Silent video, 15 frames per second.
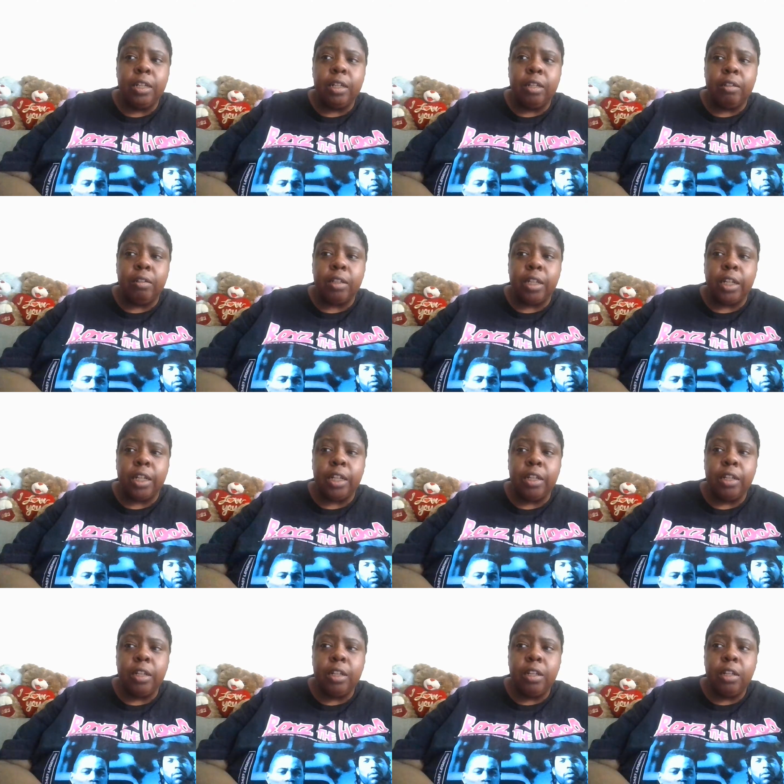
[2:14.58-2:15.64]
Okay?
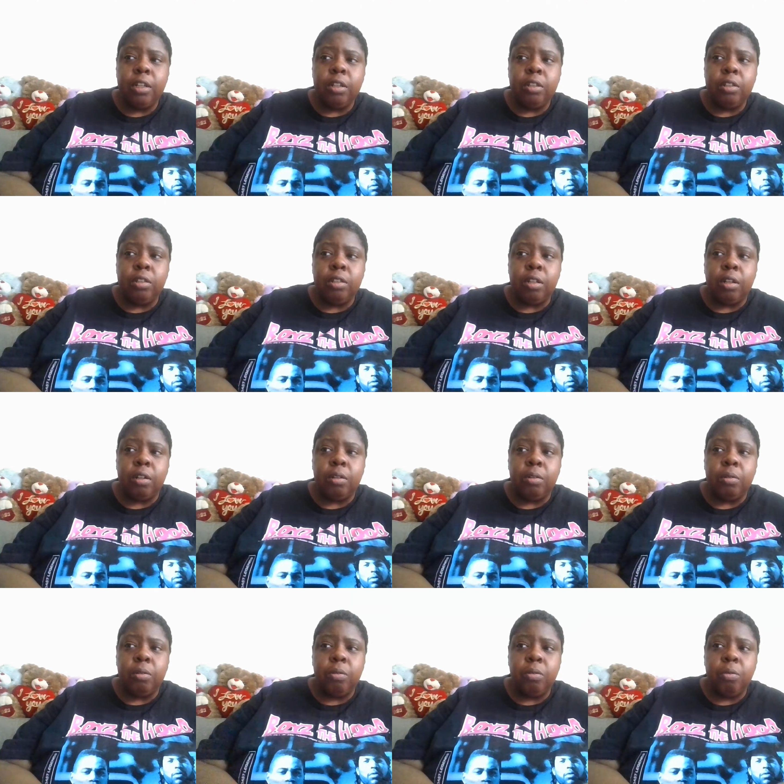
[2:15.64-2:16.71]

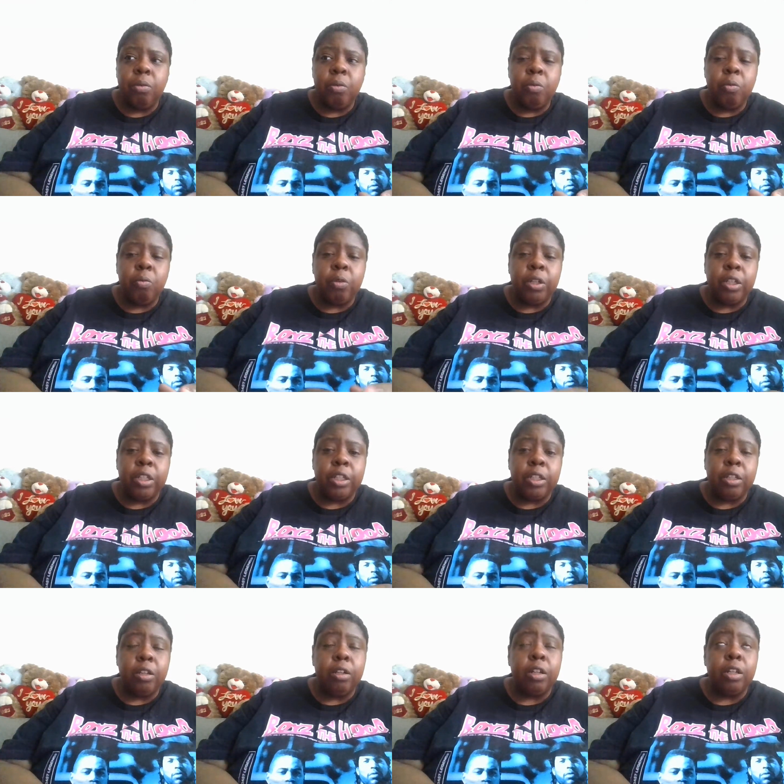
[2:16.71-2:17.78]
So, we're just
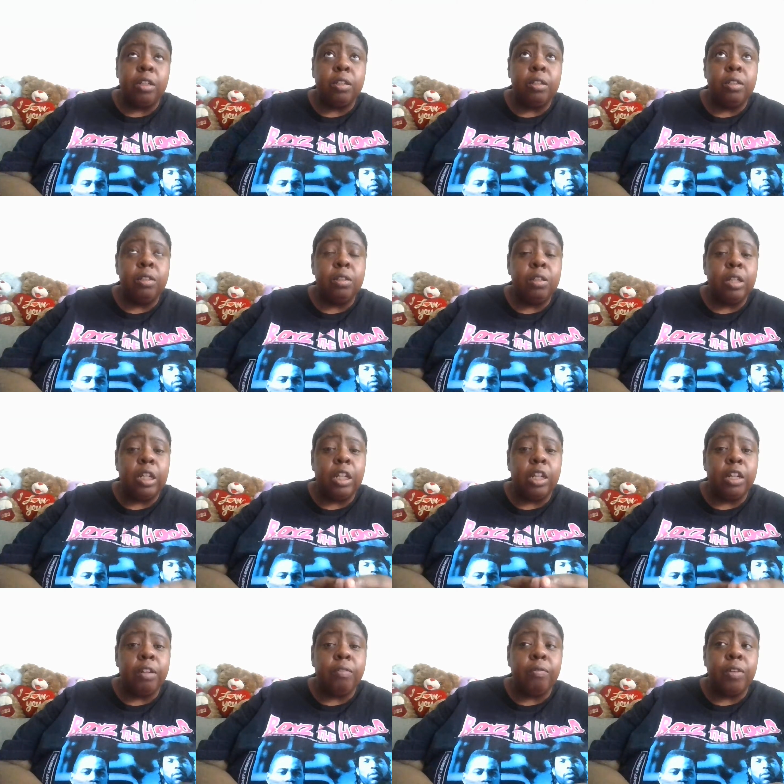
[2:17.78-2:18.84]
gonna
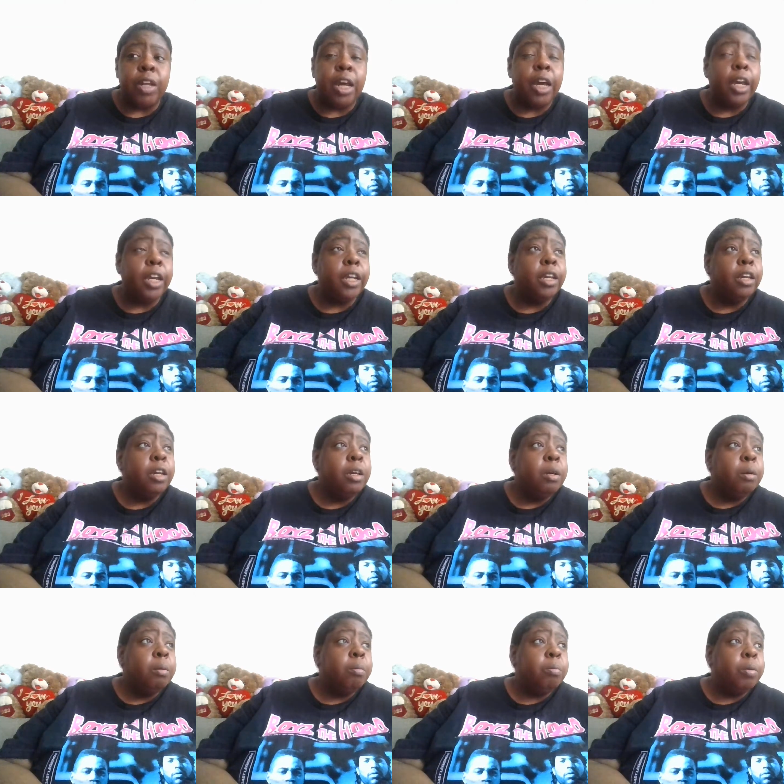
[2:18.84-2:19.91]
let it fly,
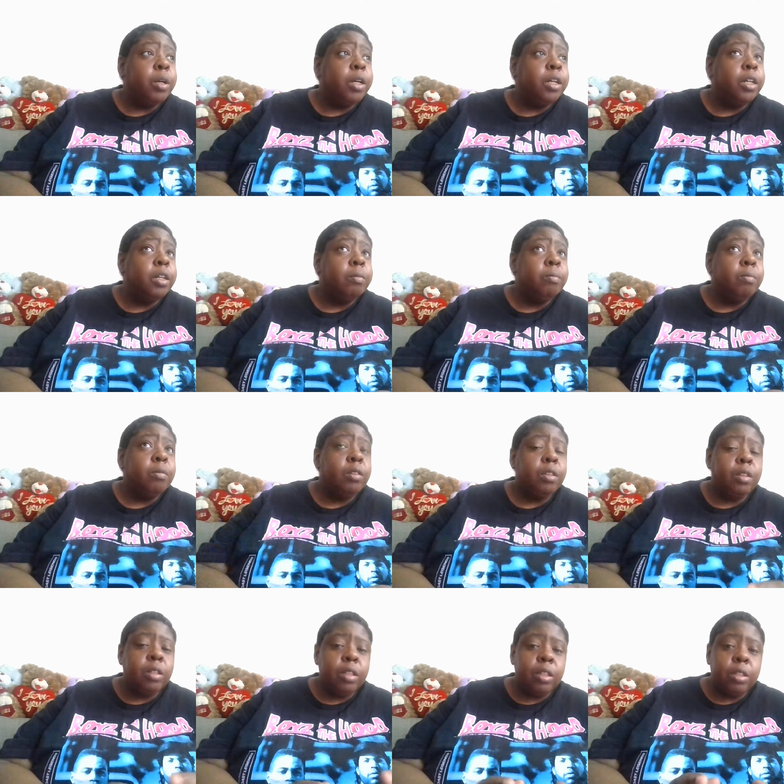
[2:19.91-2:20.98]
but
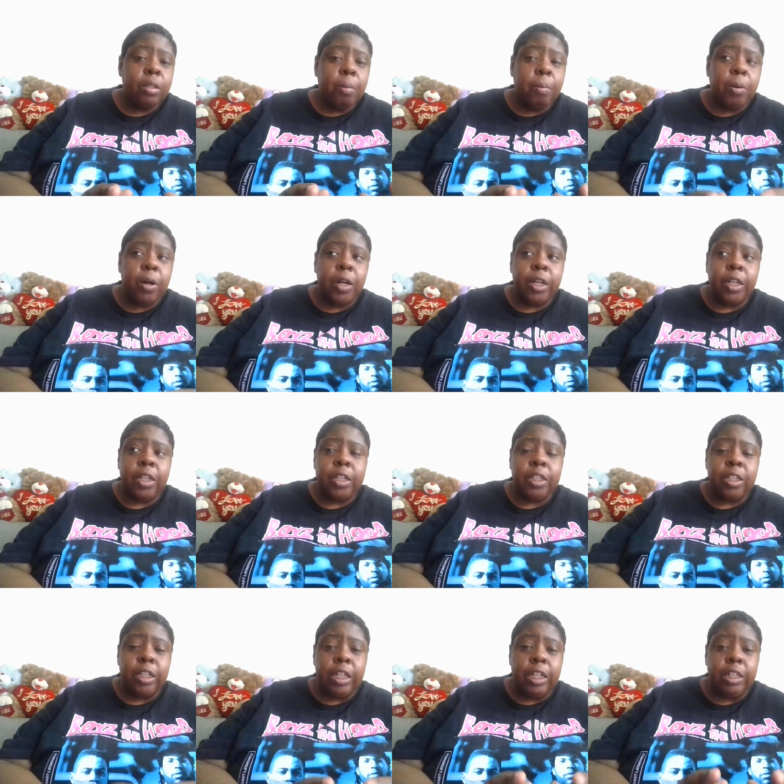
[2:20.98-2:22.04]
part
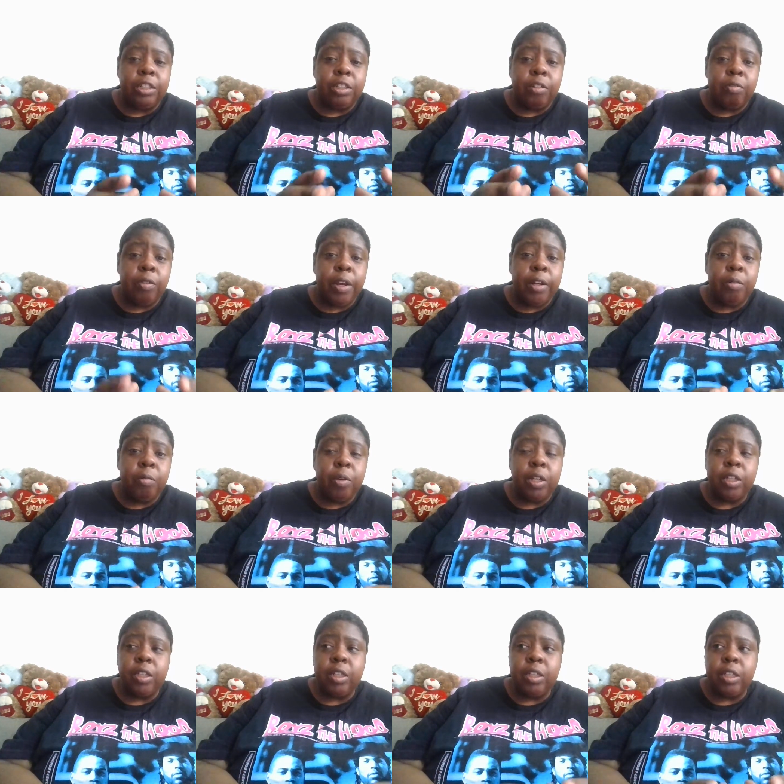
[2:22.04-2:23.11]
is. It's the red
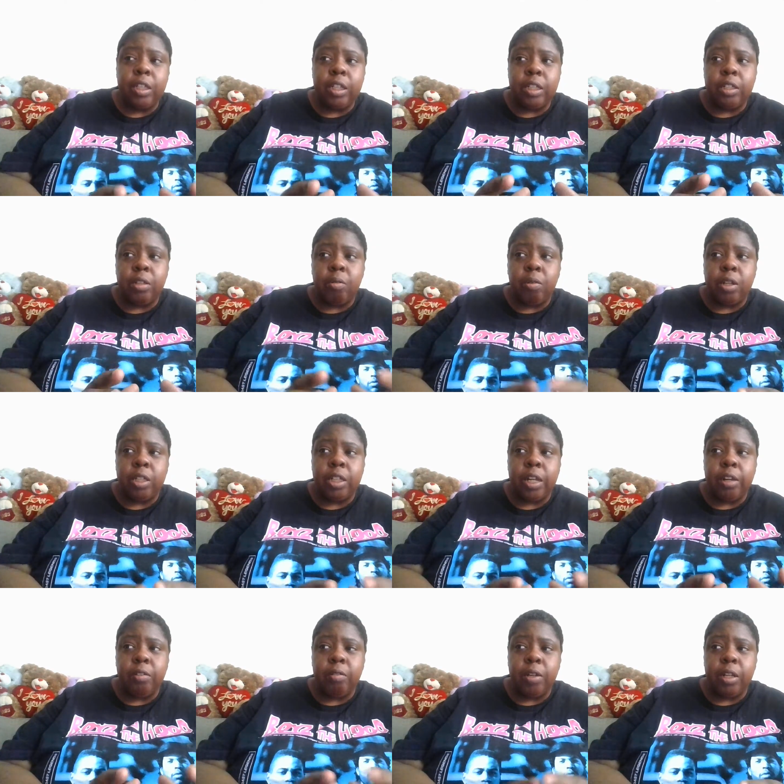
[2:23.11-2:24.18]
ones. It's the ones that
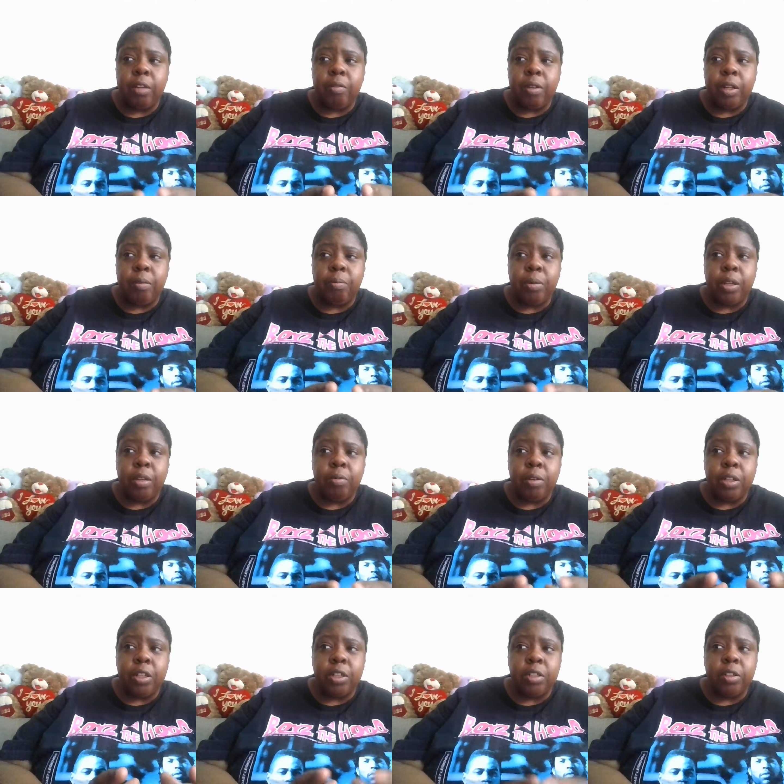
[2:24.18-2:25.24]
are really, really big
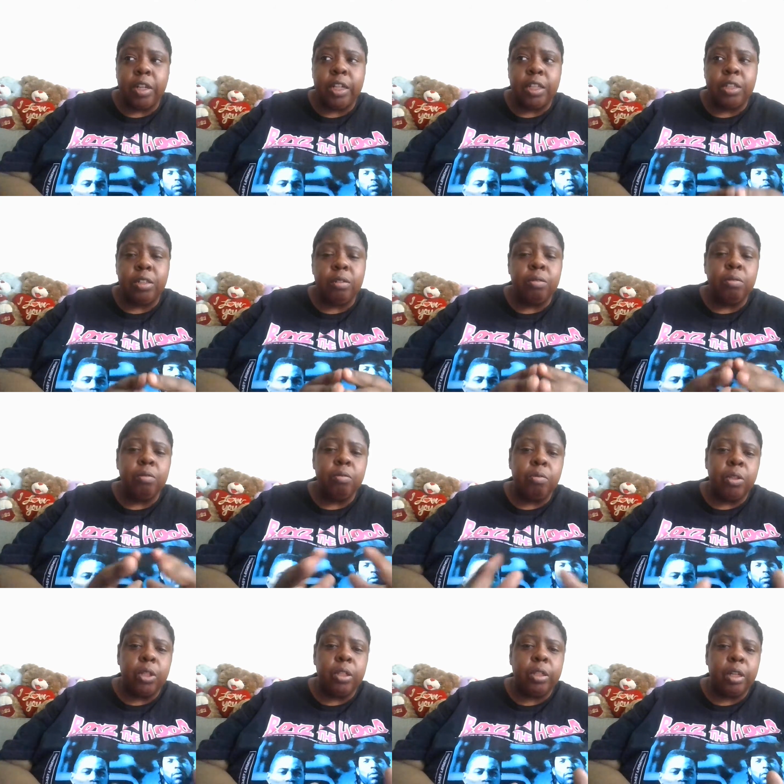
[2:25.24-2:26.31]
with the strikes.
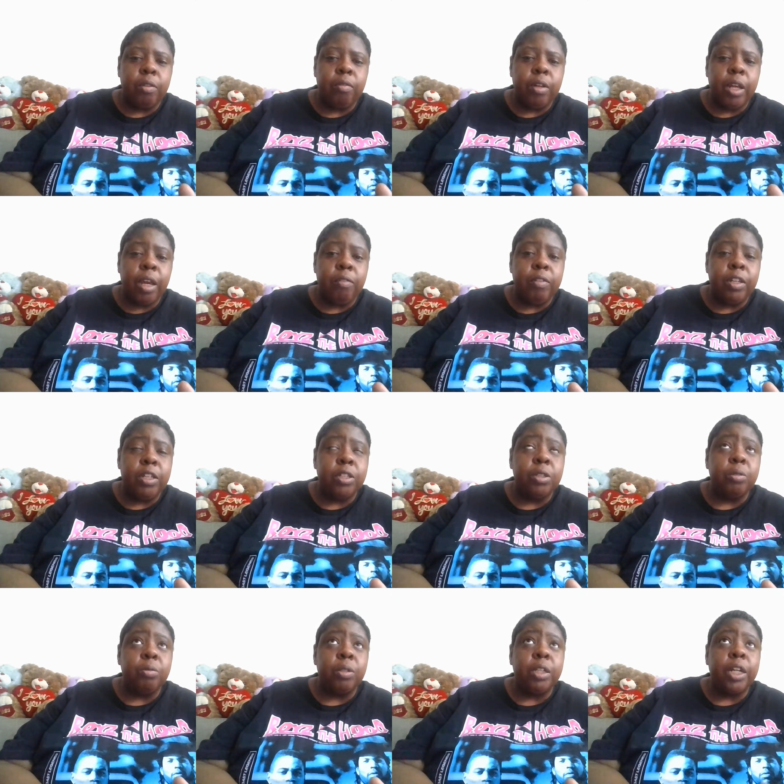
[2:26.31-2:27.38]
We're going to definitely have an
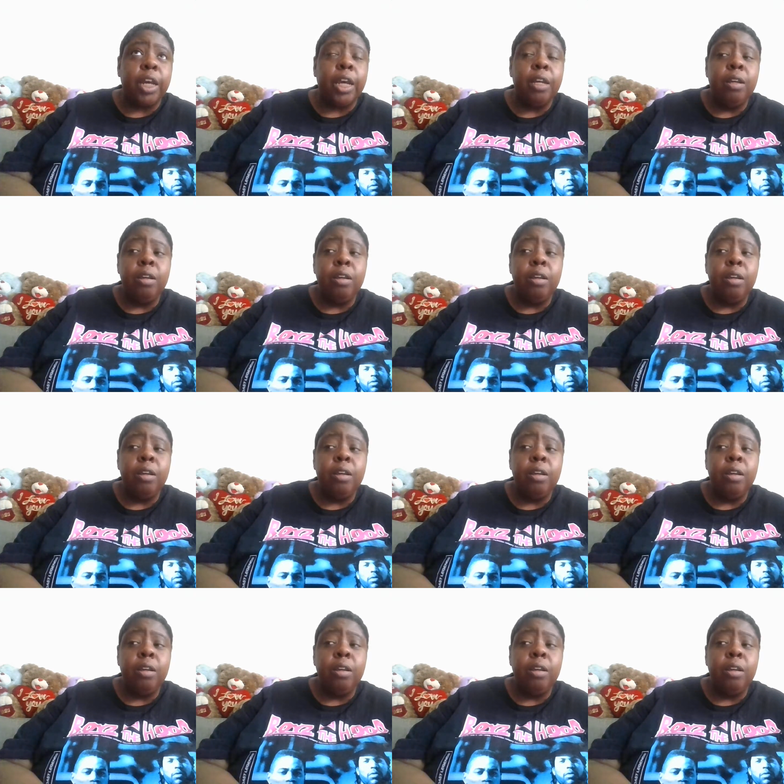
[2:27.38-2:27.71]
issue with that.